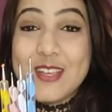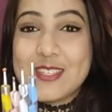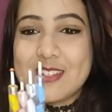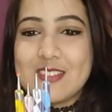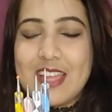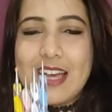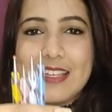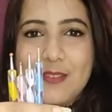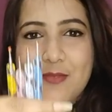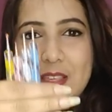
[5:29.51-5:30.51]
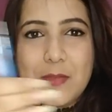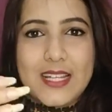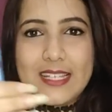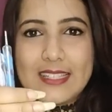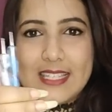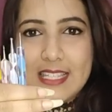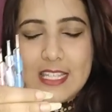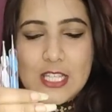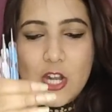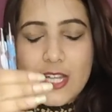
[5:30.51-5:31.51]
So yeah, something like this.
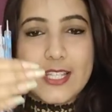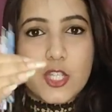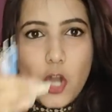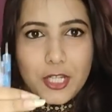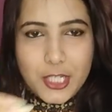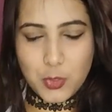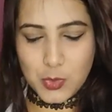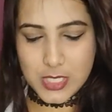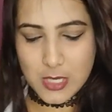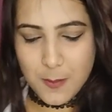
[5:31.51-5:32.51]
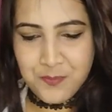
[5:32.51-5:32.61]
This is called as dotting tools.